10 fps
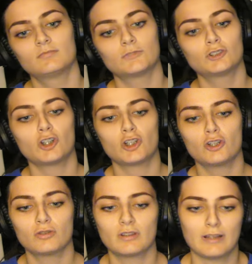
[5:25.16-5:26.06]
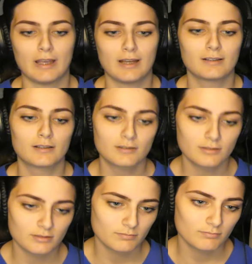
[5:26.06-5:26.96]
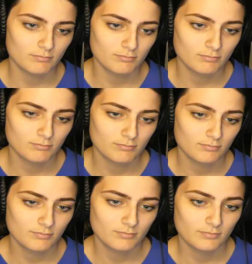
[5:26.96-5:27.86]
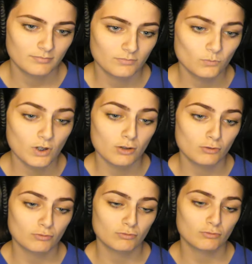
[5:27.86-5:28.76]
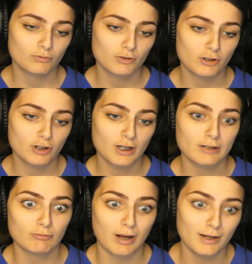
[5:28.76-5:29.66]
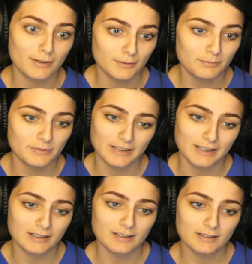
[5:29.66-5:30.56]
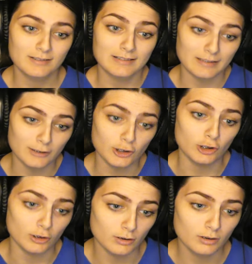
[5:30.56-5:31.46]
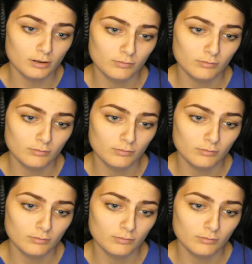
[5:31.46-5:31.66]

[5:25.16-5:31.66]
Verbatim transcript: So you're using that against him? Well, you're kind of right, but like, still.